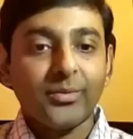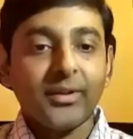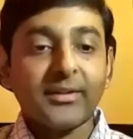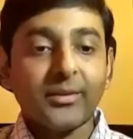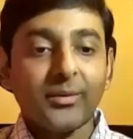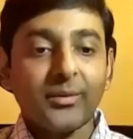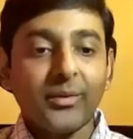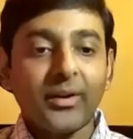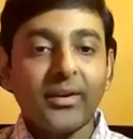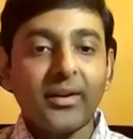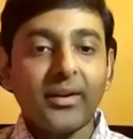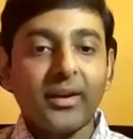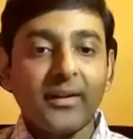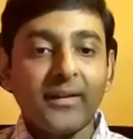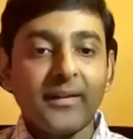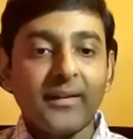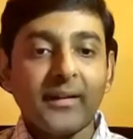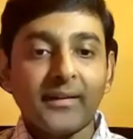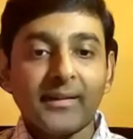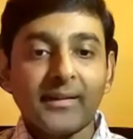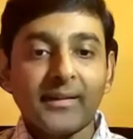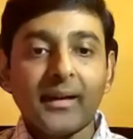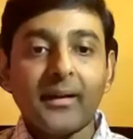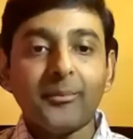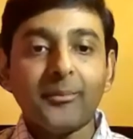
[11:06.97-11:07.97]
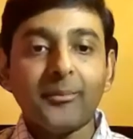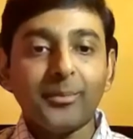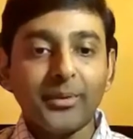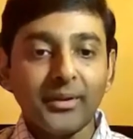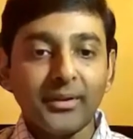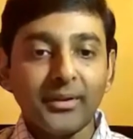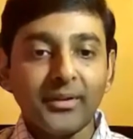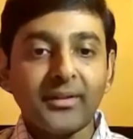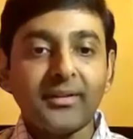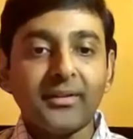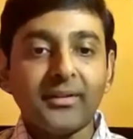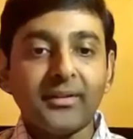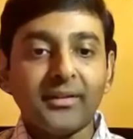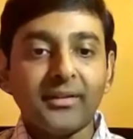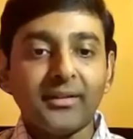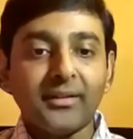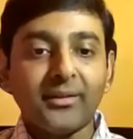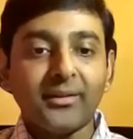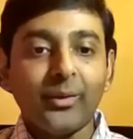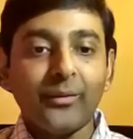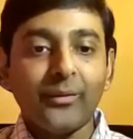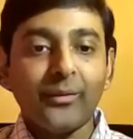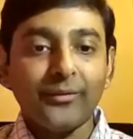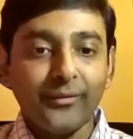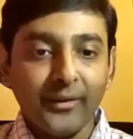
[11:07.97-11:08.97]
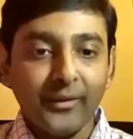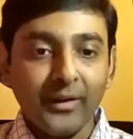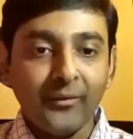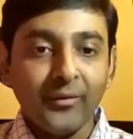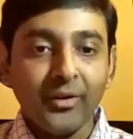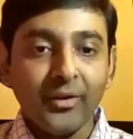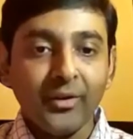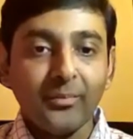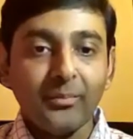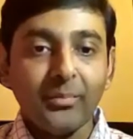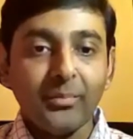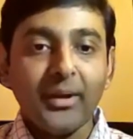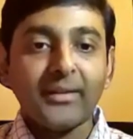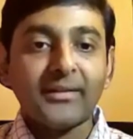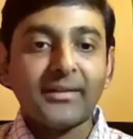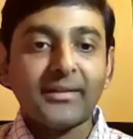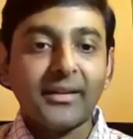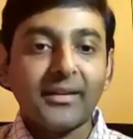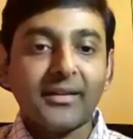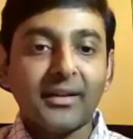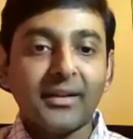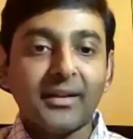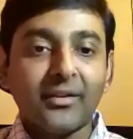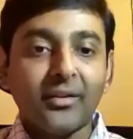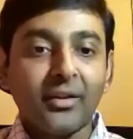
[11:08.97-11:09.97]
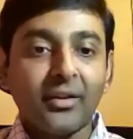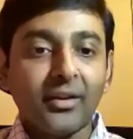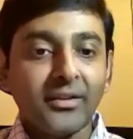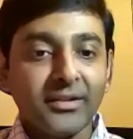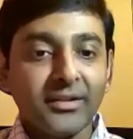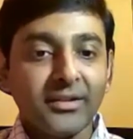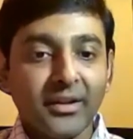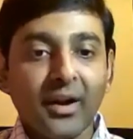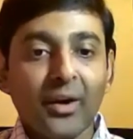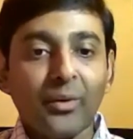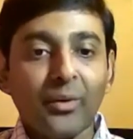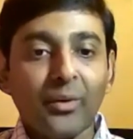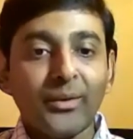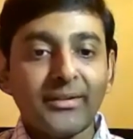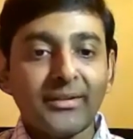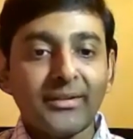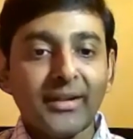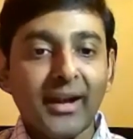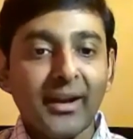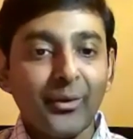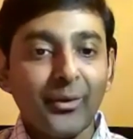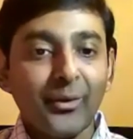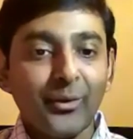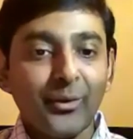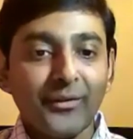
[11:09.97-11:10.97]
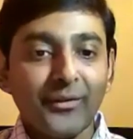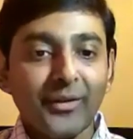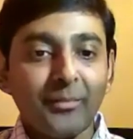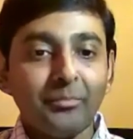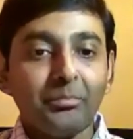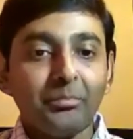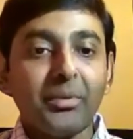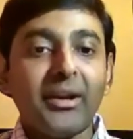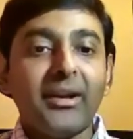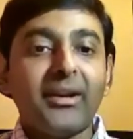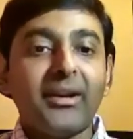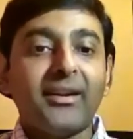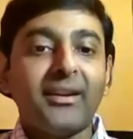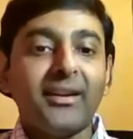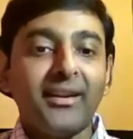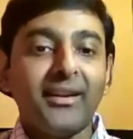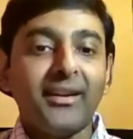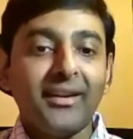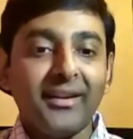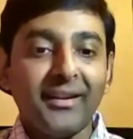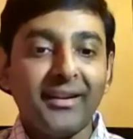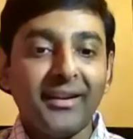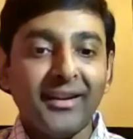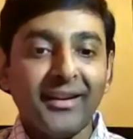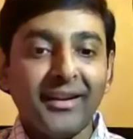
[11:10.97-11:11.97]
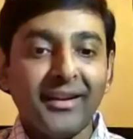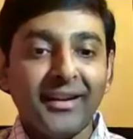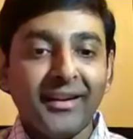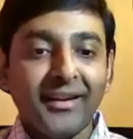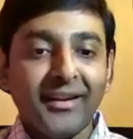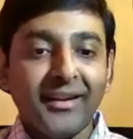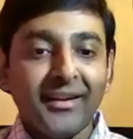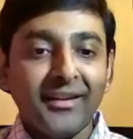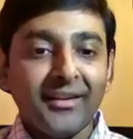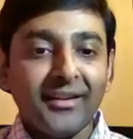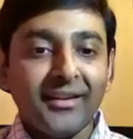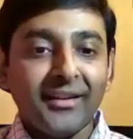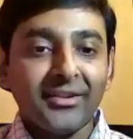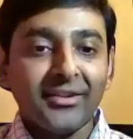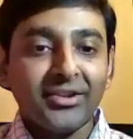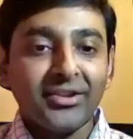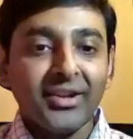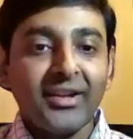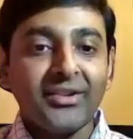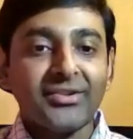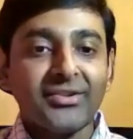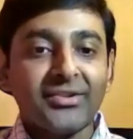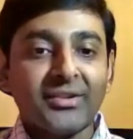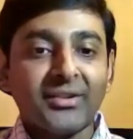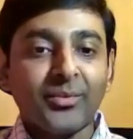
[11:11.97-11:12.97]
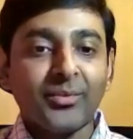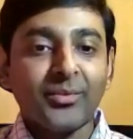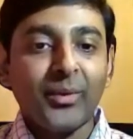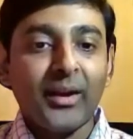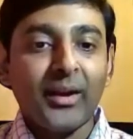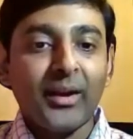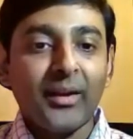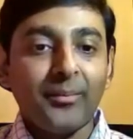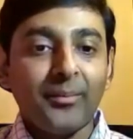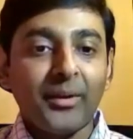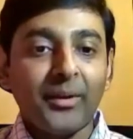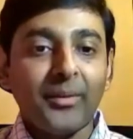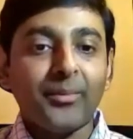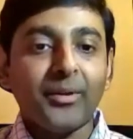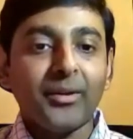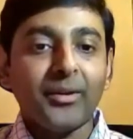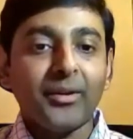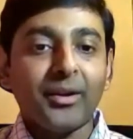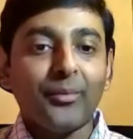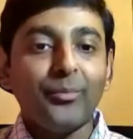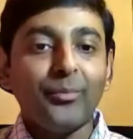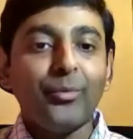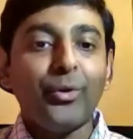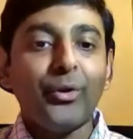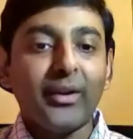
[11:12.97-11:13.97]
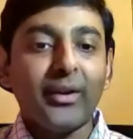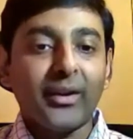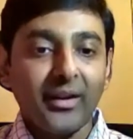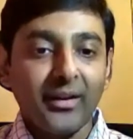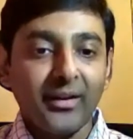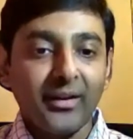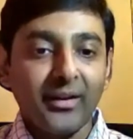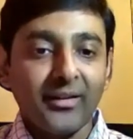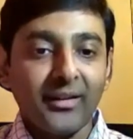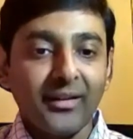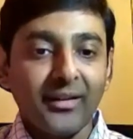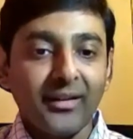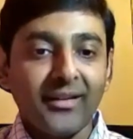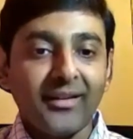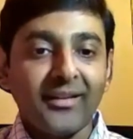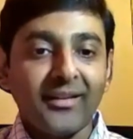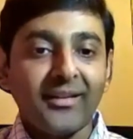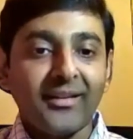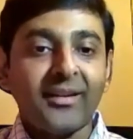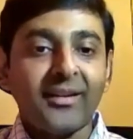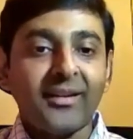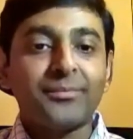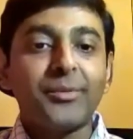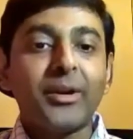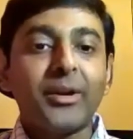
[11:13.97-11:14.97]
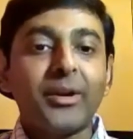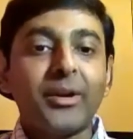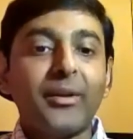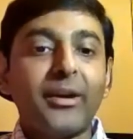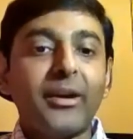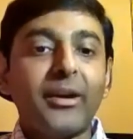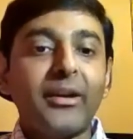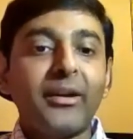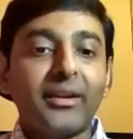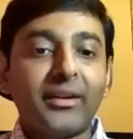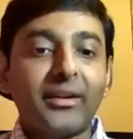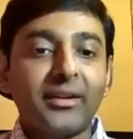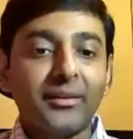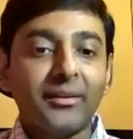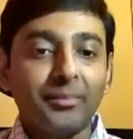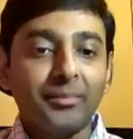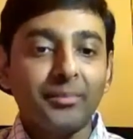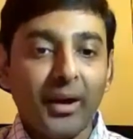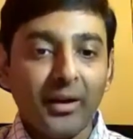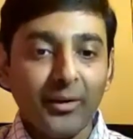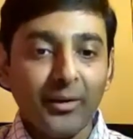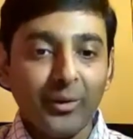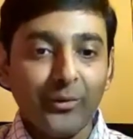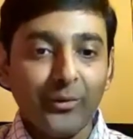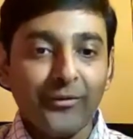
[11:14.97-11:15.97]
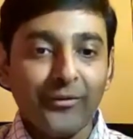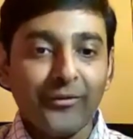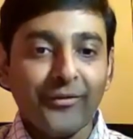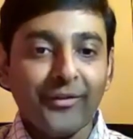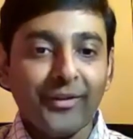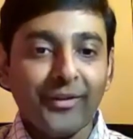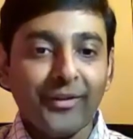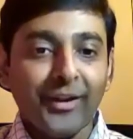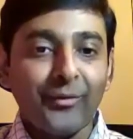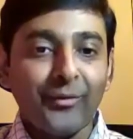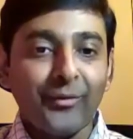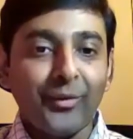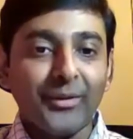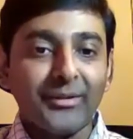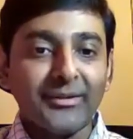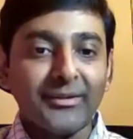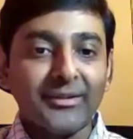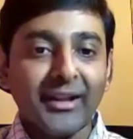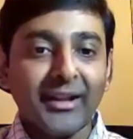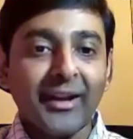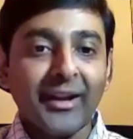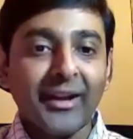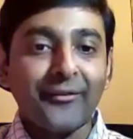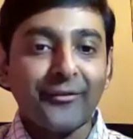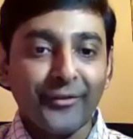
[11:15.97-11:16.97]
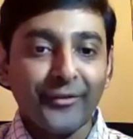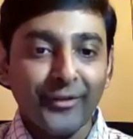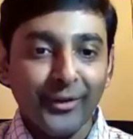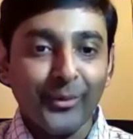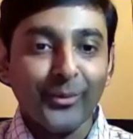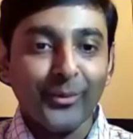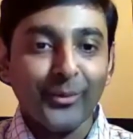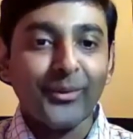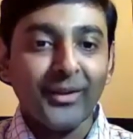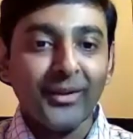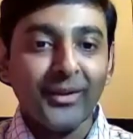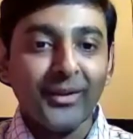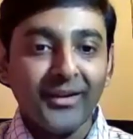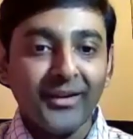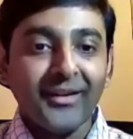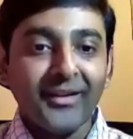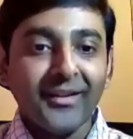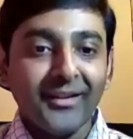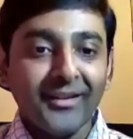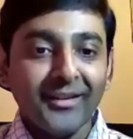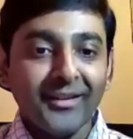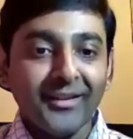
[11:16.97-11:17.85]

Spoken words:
a very nice example of even a basic technology and how it's kind of completely changed the way people communicate, and it's become an integral part of everyone's life now.